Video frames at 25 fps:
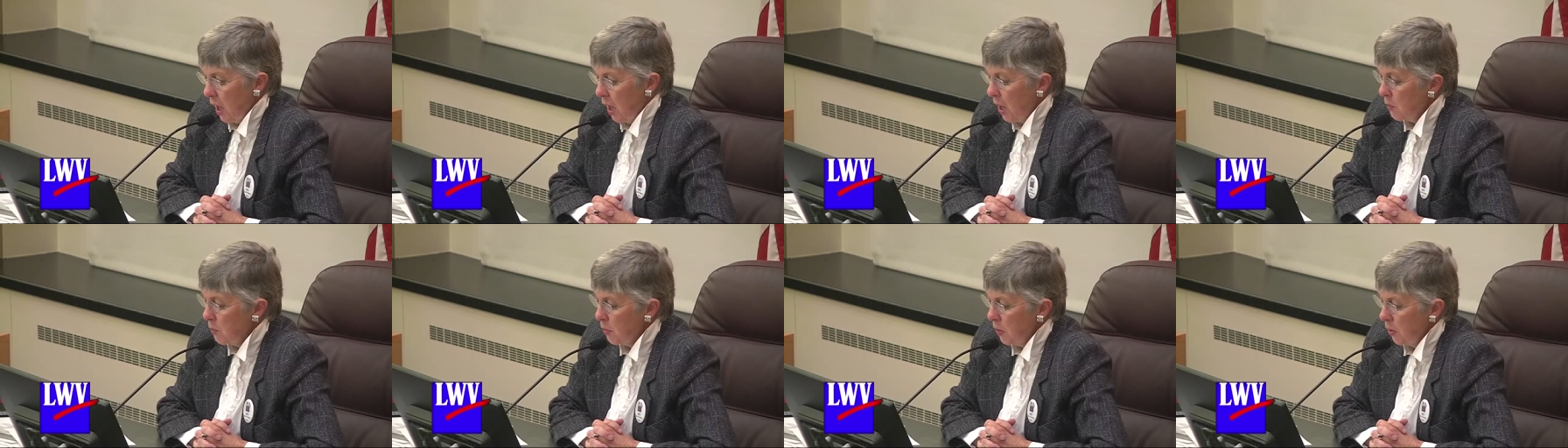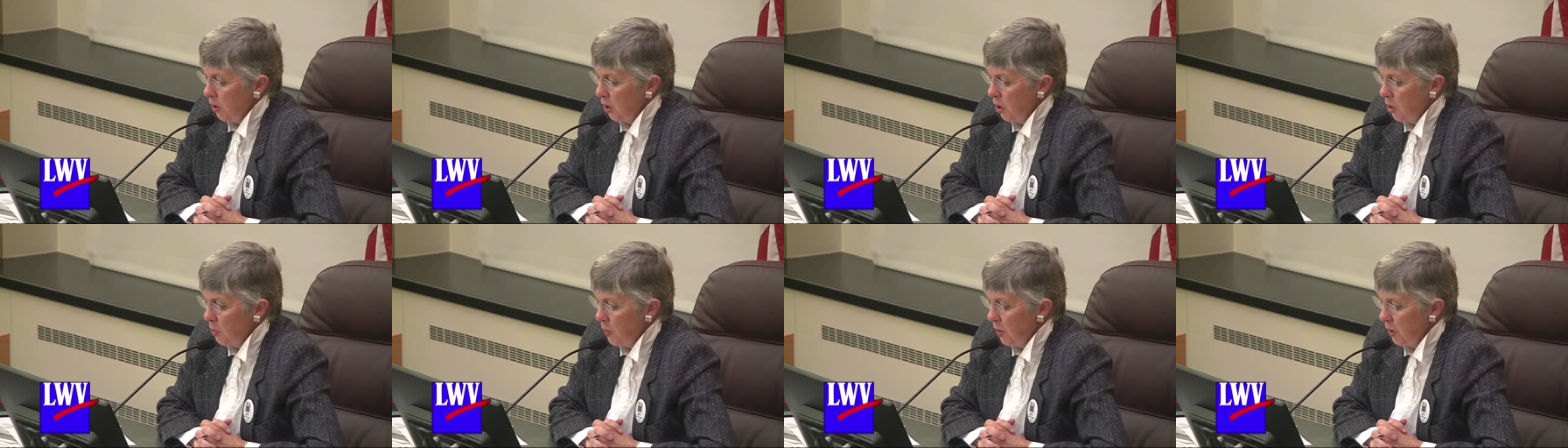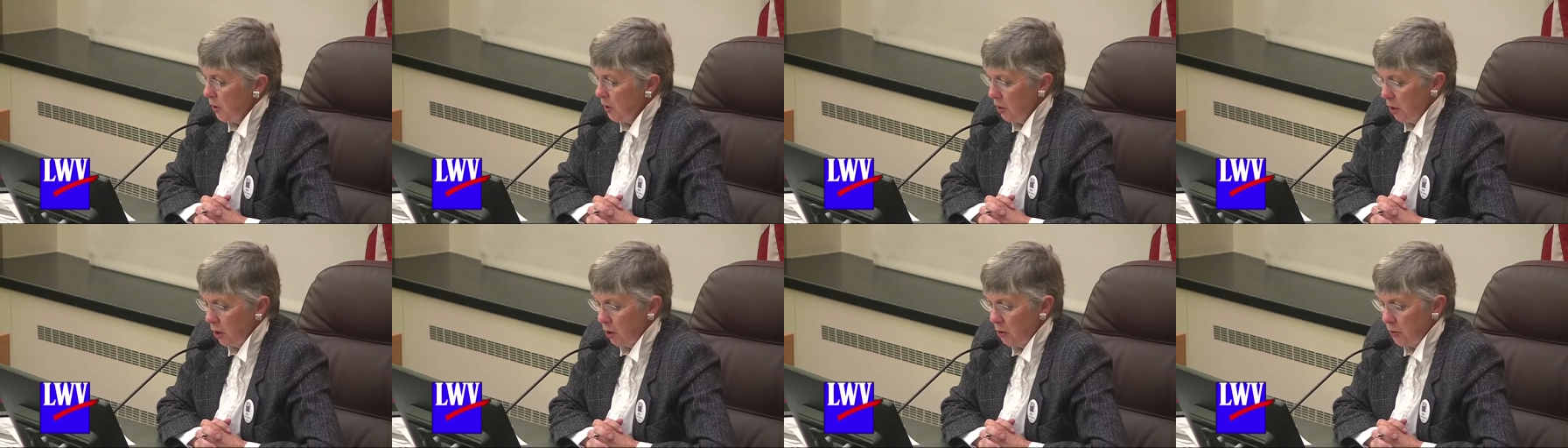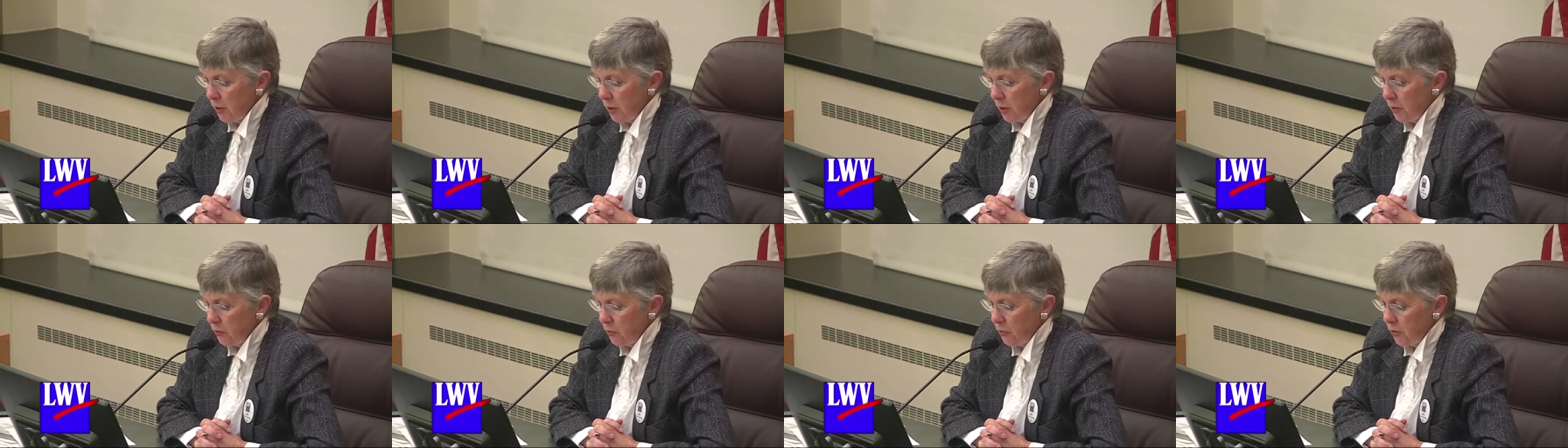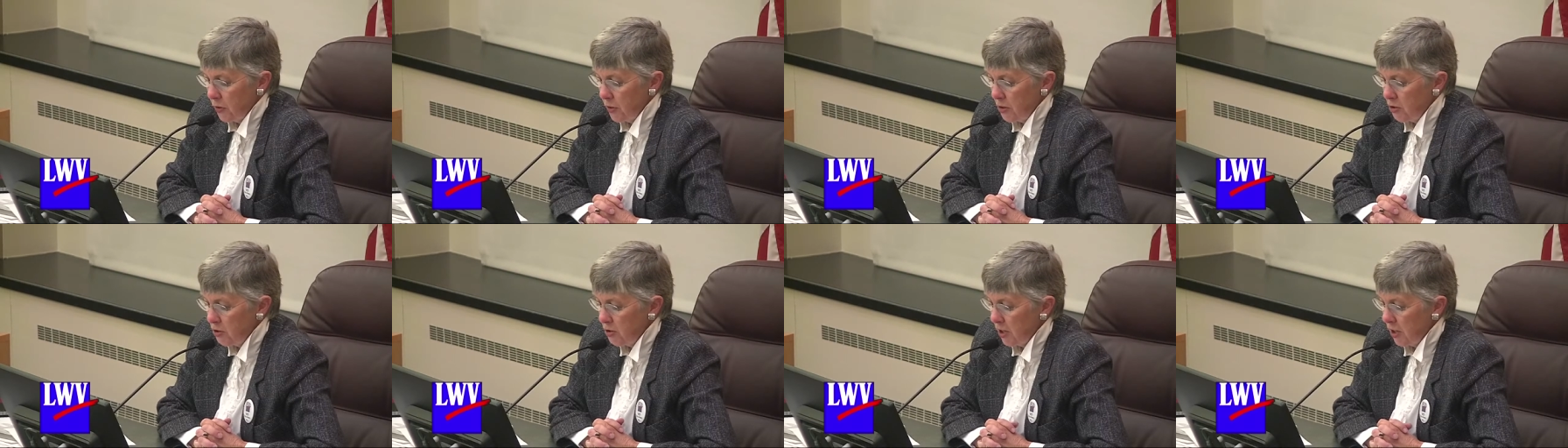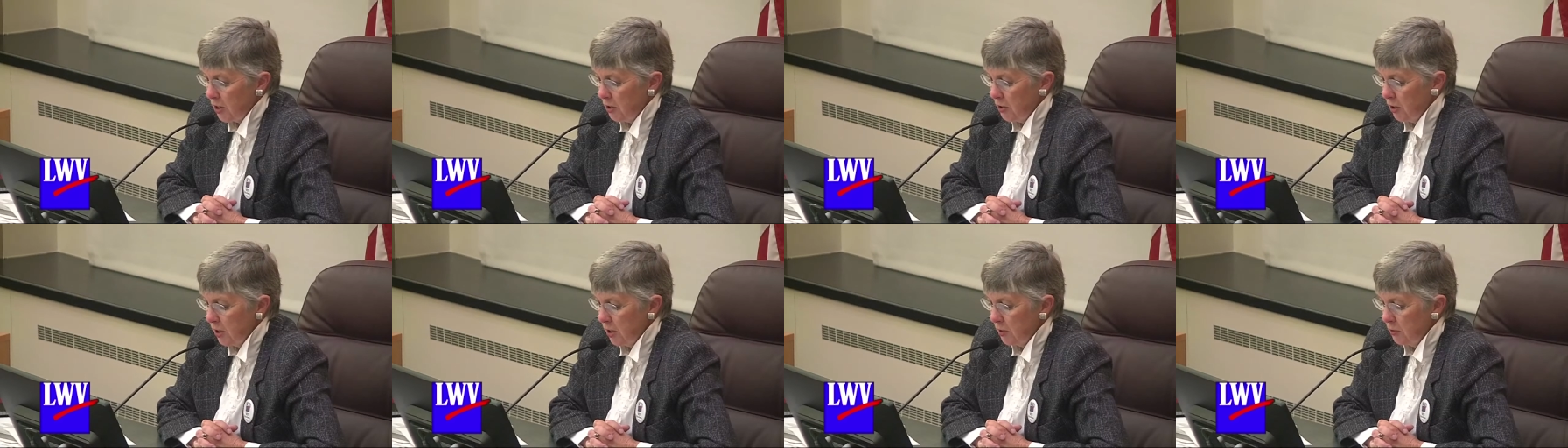and Paloma Clothing for their
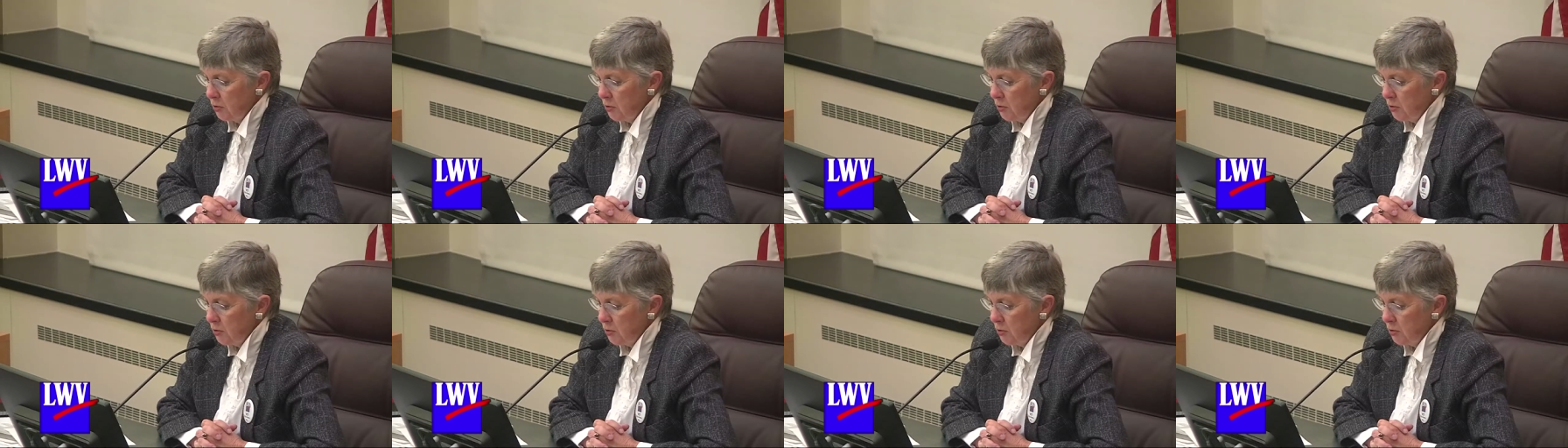gener